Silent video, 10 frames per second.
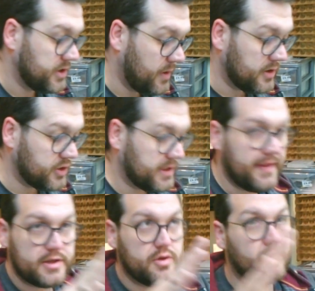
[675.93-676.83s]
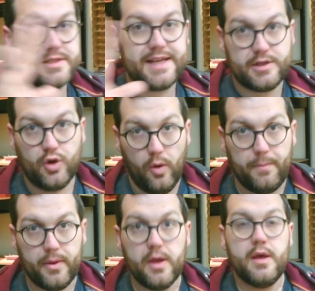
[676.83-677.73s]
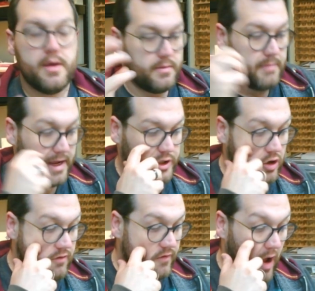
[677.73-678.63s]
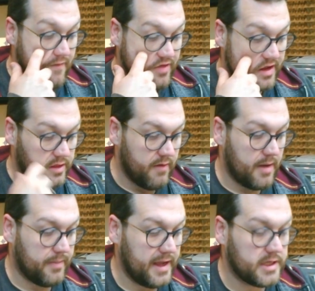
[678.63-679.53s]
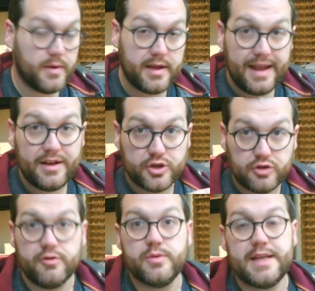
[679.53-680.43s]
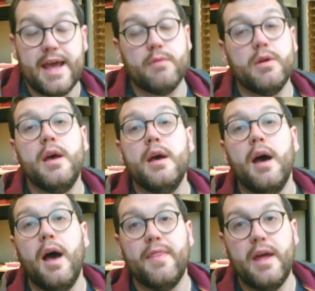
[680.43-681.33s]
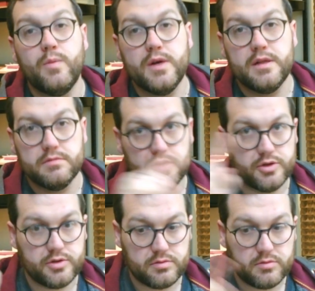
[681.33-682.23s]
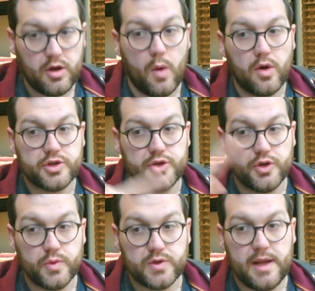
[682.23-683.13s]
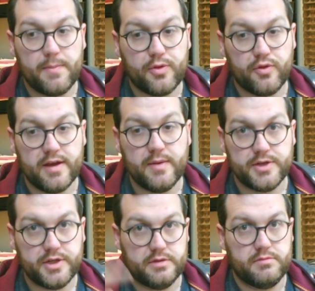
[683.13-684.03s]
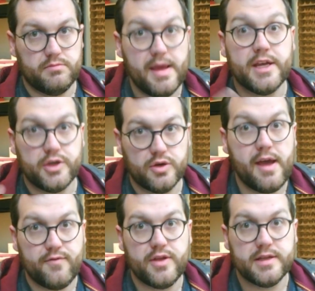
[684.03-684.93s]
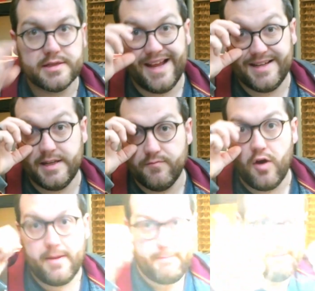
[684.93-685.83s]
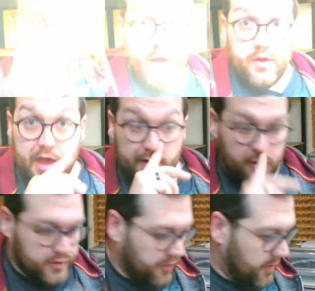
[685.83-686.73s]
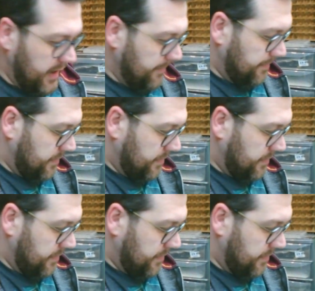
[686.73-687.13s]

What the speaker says: So I'll just get this all set up, make sure I've got everything in the right place so I can get it screwed down, and then we'll just go on to step 3, which is making sure that everything's testing right. They're all screwed in.